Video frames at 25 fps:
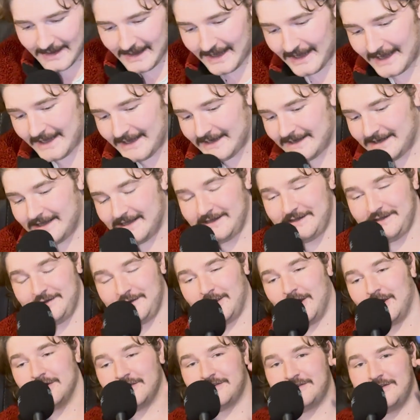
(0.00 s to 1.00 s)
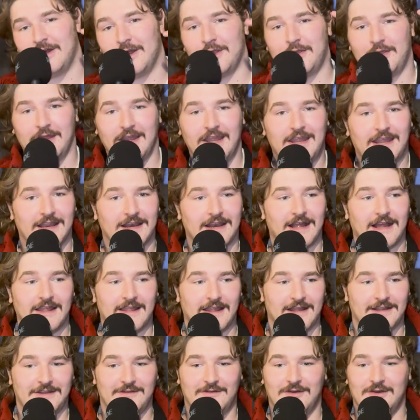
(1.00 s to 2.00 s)
And you got to start thinking like
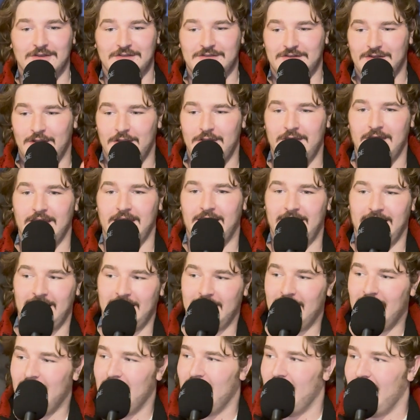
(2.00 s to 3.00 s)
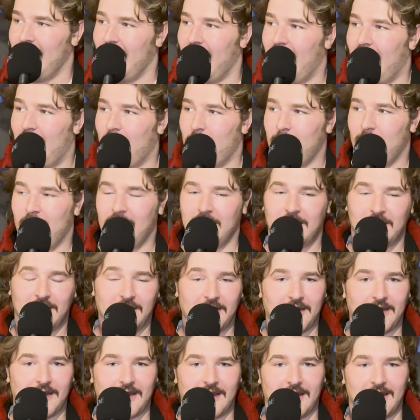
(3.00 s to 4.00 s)
that. You've got to start thinking, how am I going
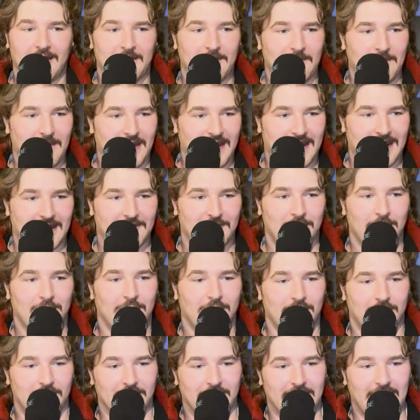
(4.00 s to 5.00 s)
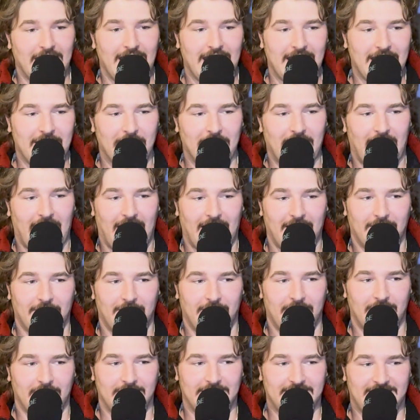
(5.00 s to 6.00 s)
to make everyone
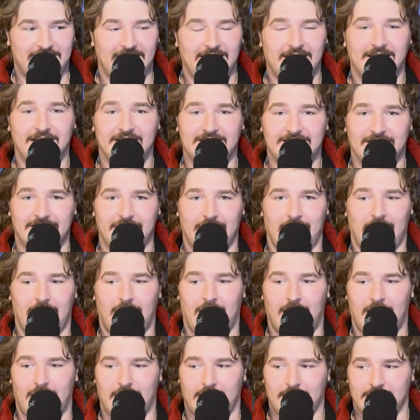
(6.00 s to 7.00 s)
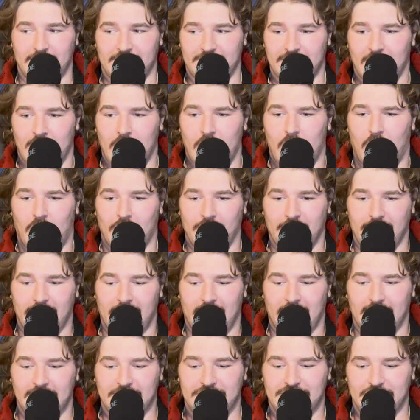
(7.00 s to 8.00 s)
have tears in their eyes on the
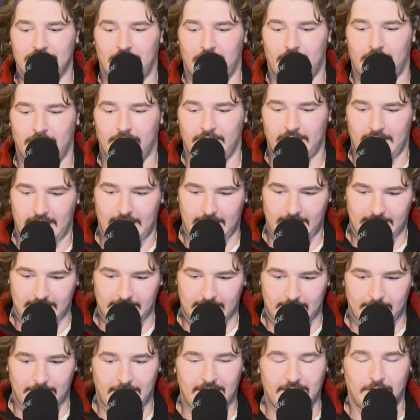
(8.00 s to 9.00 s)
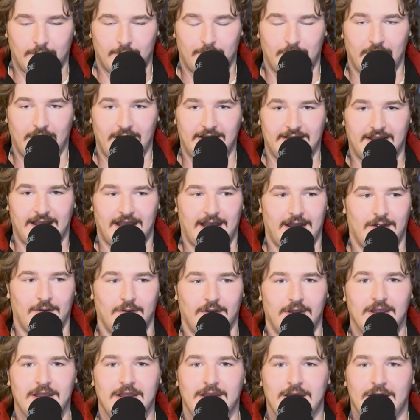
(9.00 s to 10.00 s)
edge of a mental breakdown
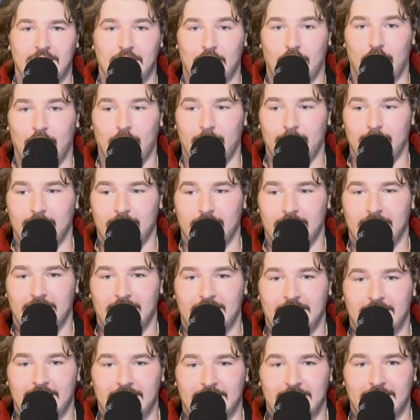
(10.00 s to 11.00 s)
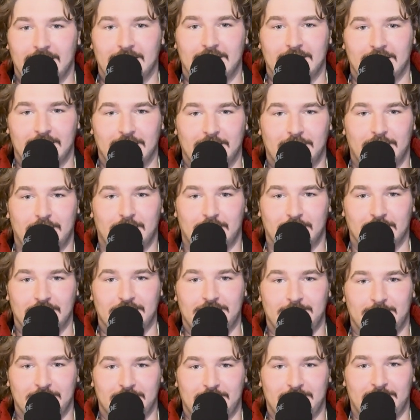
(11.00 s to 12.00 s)
come
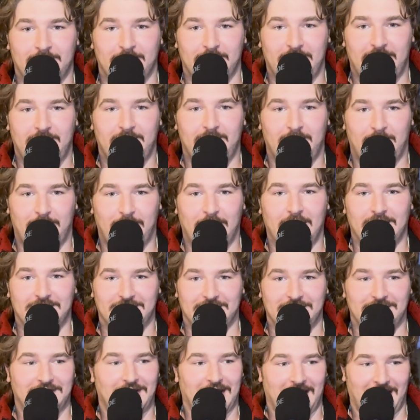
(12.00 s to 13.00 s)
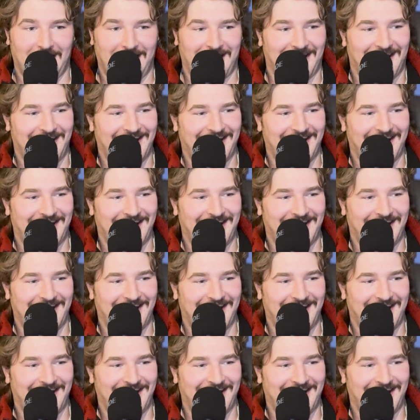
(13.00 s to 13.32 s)
Christmas present day?